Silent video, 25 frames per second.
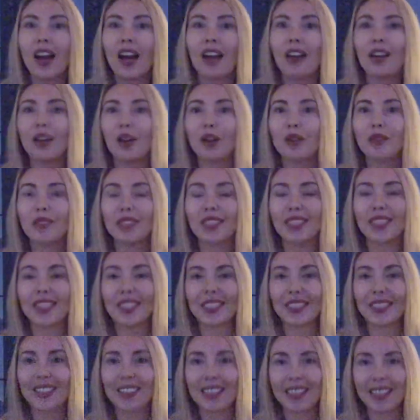and I always
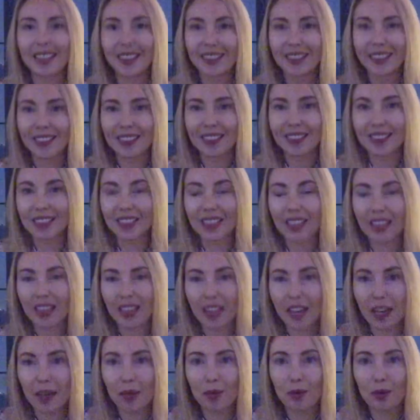get scared that this
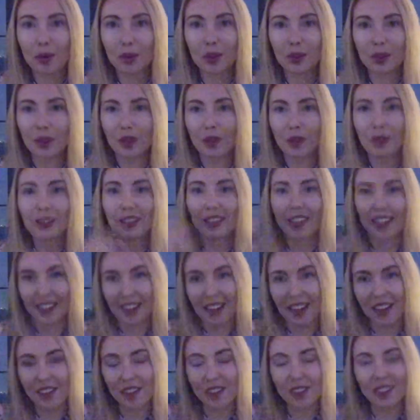alarm goes on, and
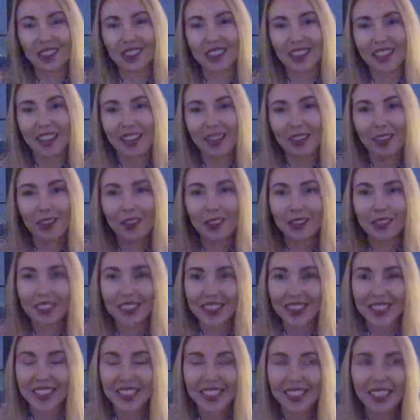I always like go
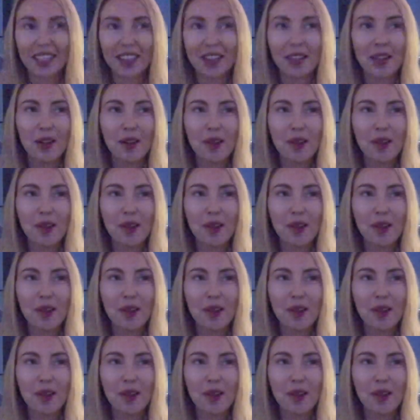with the,